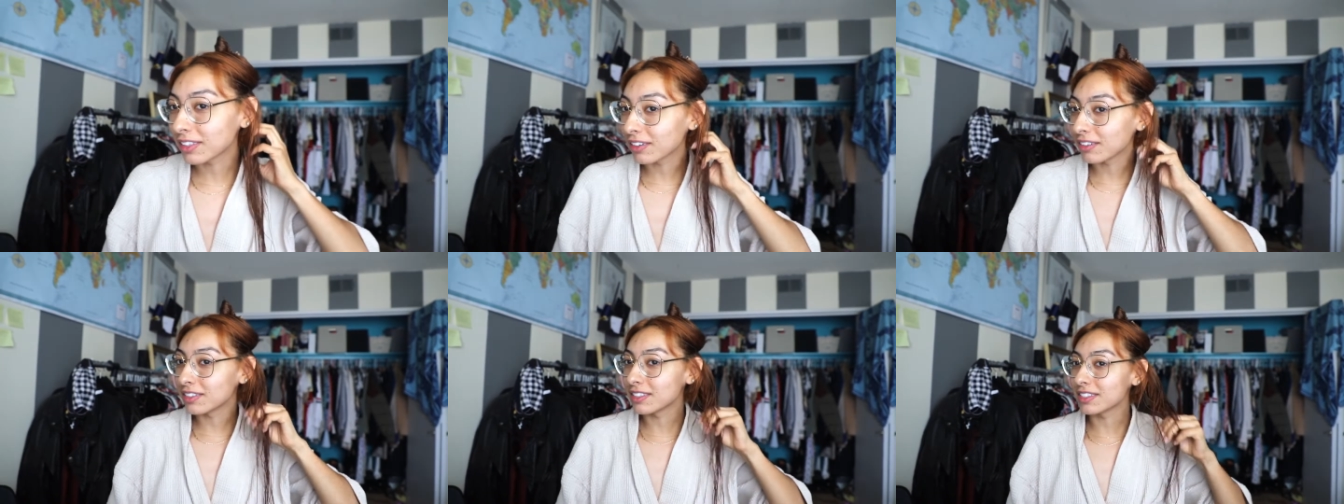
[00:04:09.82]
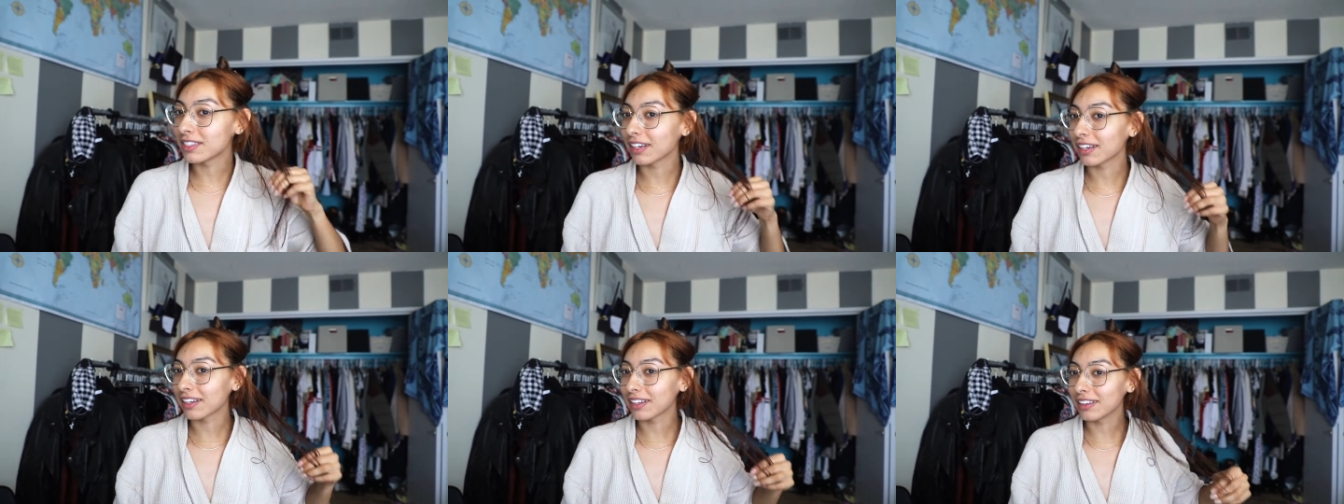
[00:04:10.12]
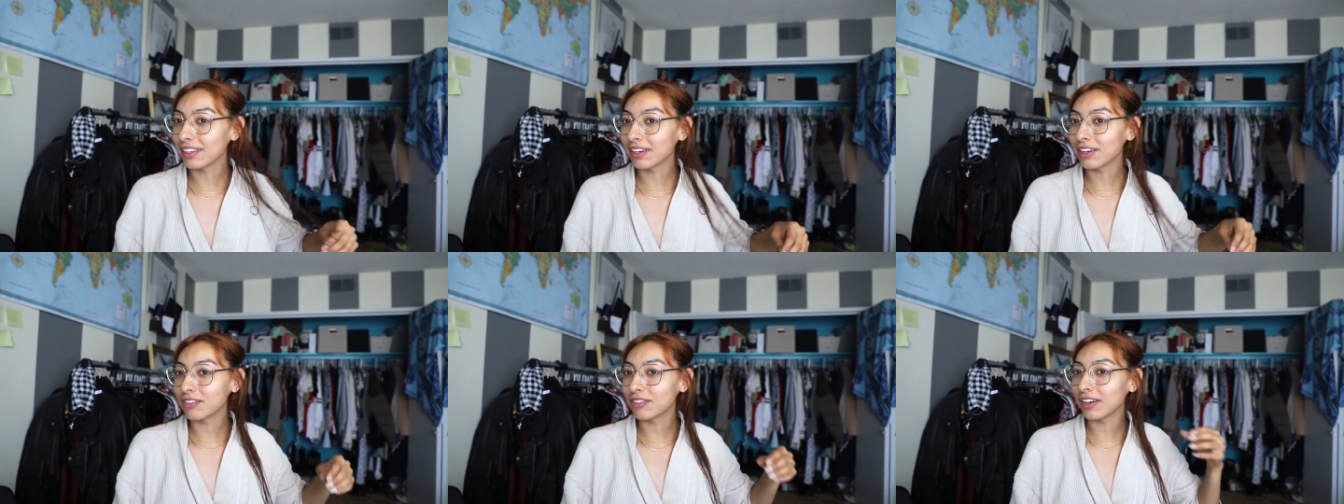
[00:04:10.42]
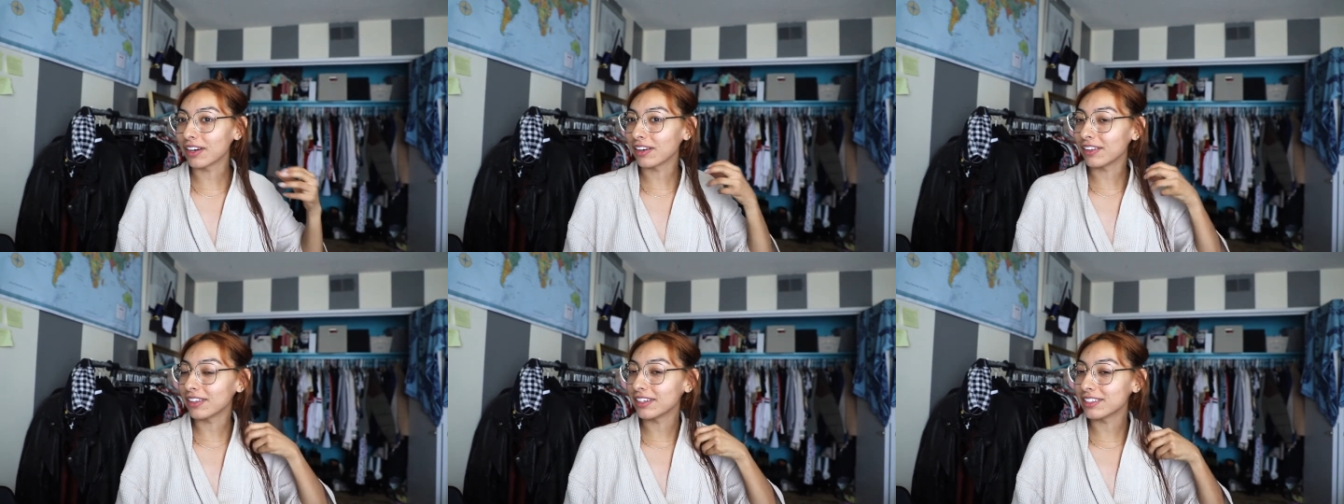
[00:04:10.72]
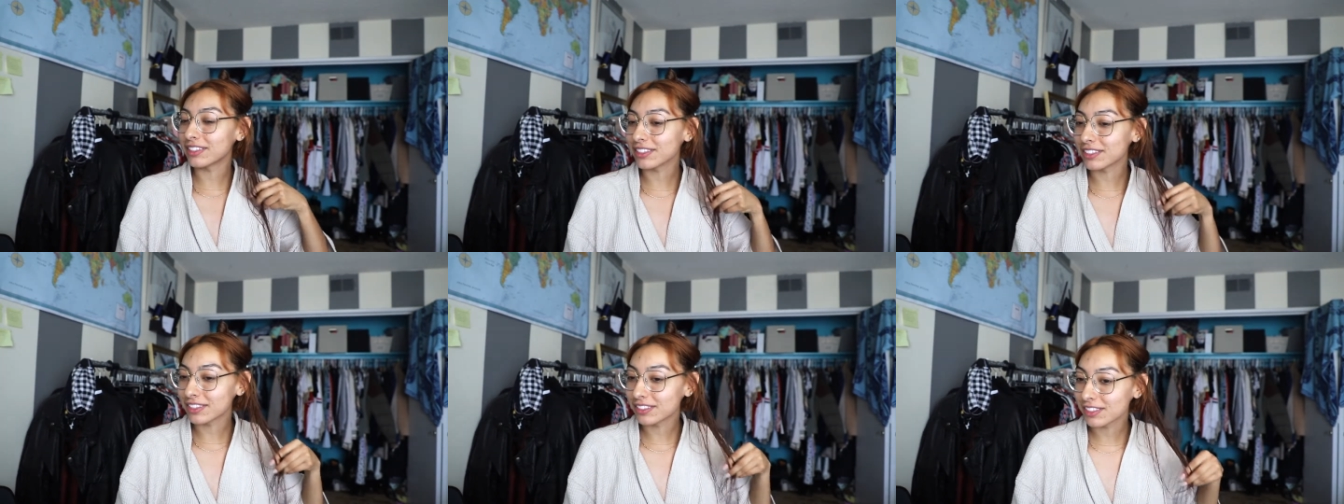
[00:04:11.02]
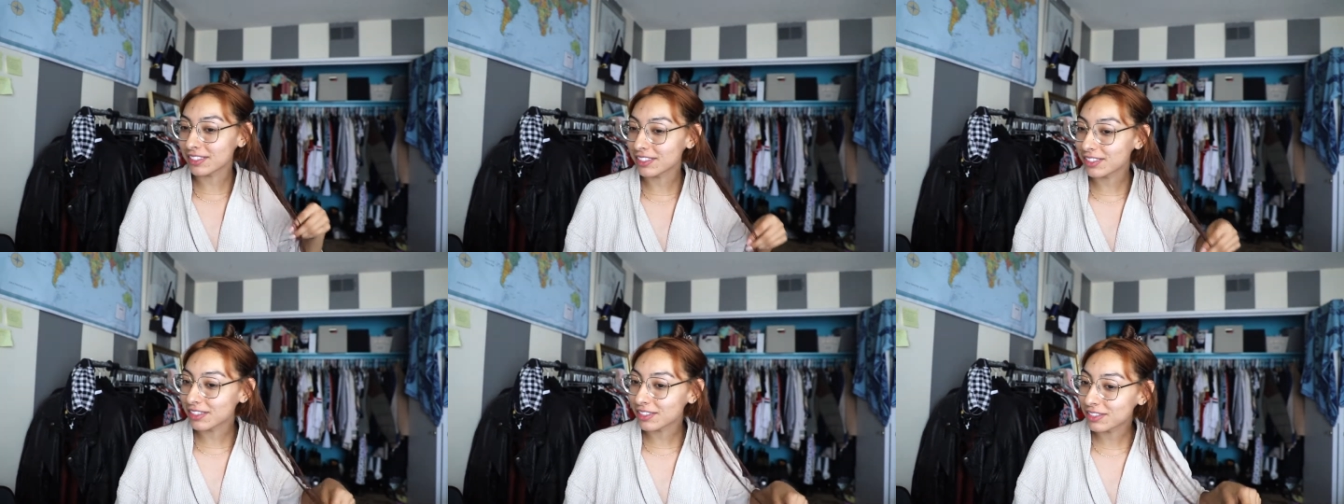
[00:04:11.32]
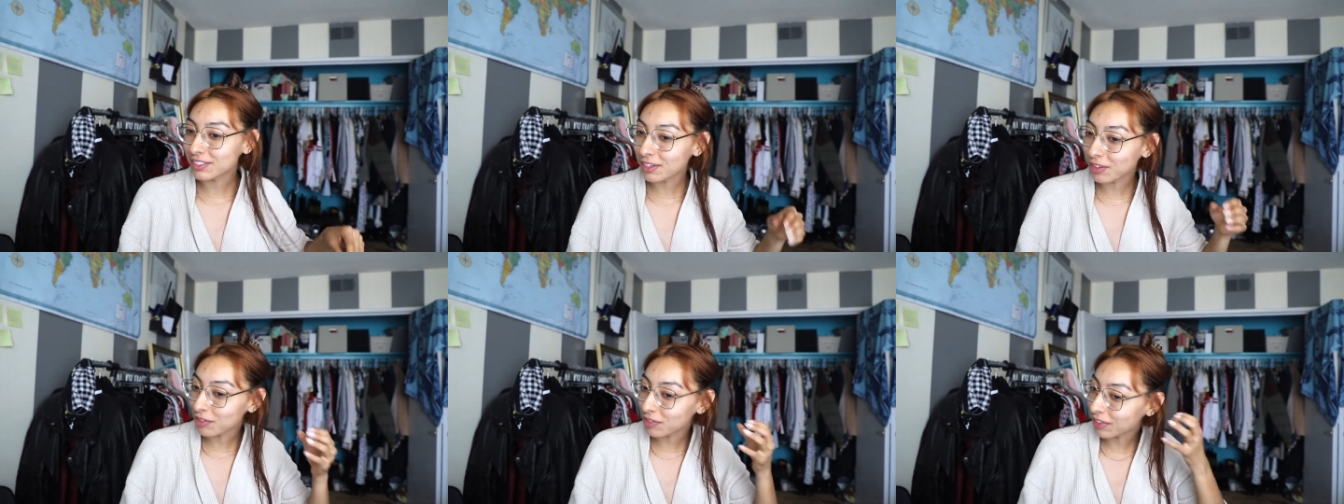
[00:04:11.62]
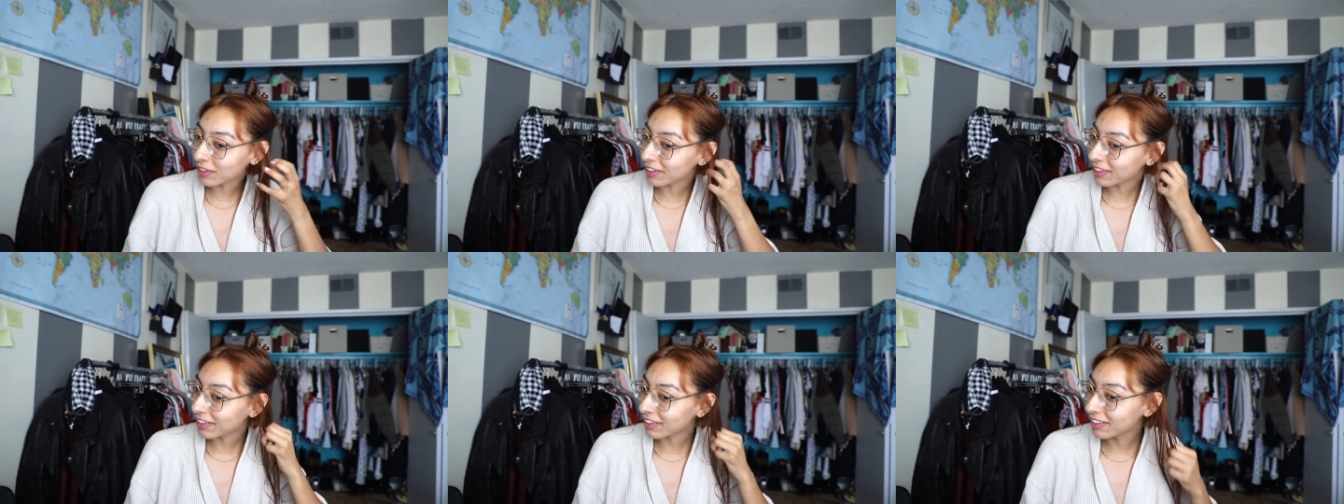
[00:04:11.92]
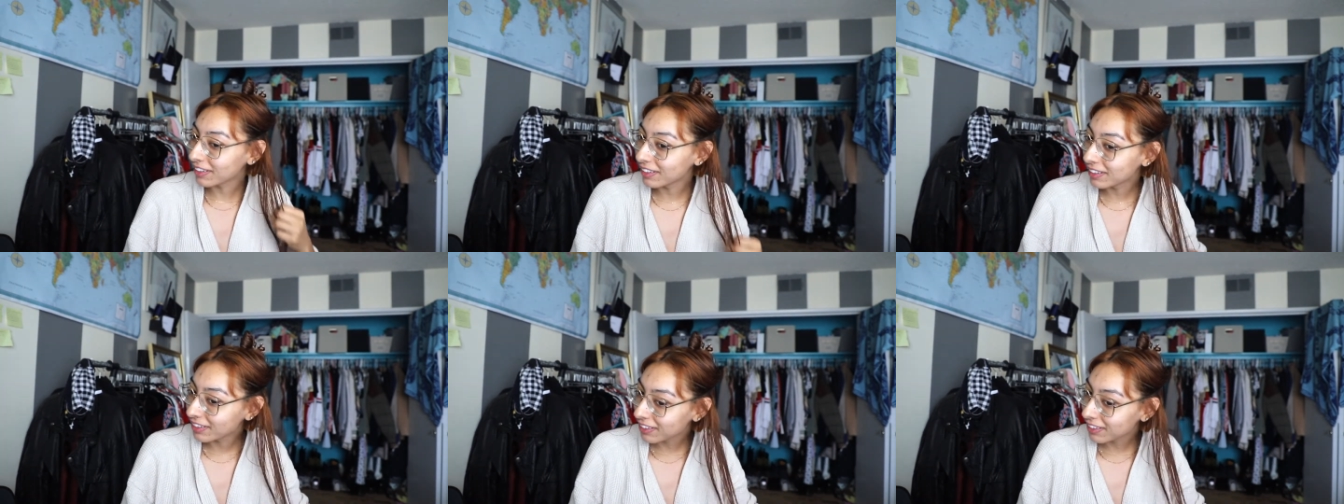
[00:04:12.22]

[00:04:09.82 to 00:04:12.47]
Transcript: down the second layer of hair and that just looks so funny.